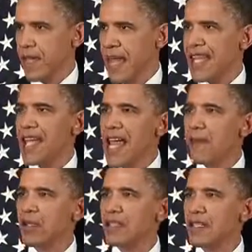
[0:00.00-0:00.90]
and
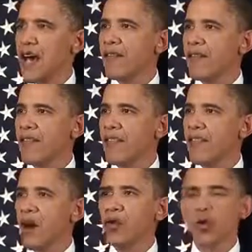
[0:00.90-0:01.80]
enabled Gaddafi
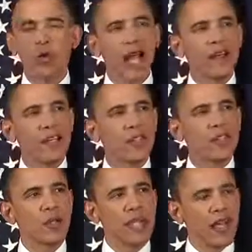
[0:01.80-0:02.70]
and those around him
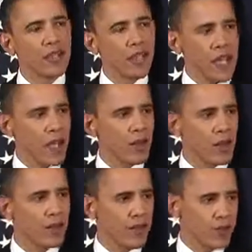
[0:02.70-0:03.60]
to be held
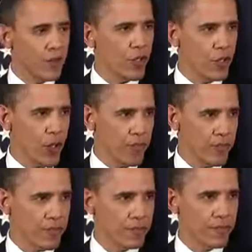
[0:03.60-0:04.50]
accountable for their crimes.